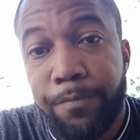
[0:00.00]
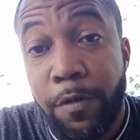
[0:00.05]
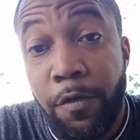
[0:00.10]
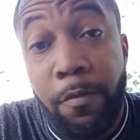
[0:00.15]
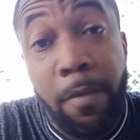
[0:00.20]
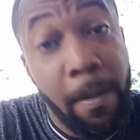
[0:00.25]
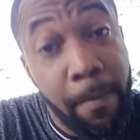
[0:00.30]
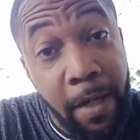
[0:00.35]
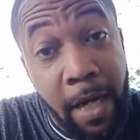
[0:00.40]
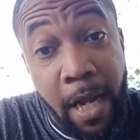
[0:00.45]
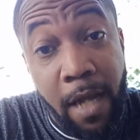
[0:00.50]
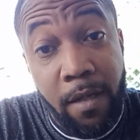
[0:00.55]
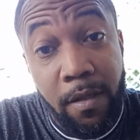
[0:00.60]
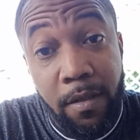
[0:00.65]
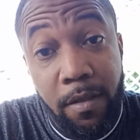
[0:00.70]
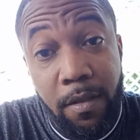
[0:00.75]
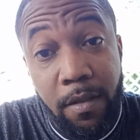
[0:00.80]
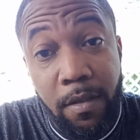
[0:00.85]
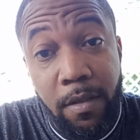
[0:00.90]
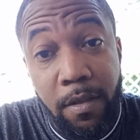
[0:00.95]
Remember that.
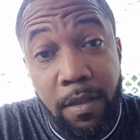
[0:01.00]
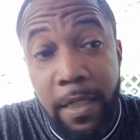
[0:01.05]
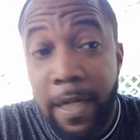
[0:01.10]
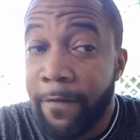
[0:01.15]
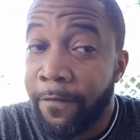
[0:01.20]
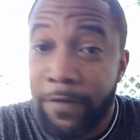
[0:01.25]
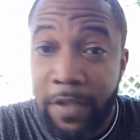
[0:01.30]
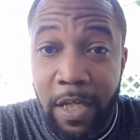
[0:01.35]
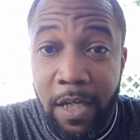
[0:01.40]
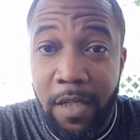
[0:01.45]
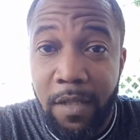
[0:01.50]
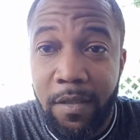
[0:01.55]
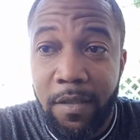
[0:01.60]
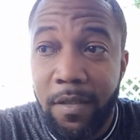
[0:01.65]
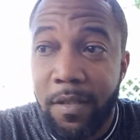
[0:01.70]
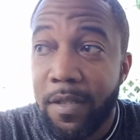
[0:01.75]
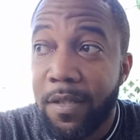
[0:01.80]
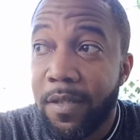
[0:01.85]
Never forget.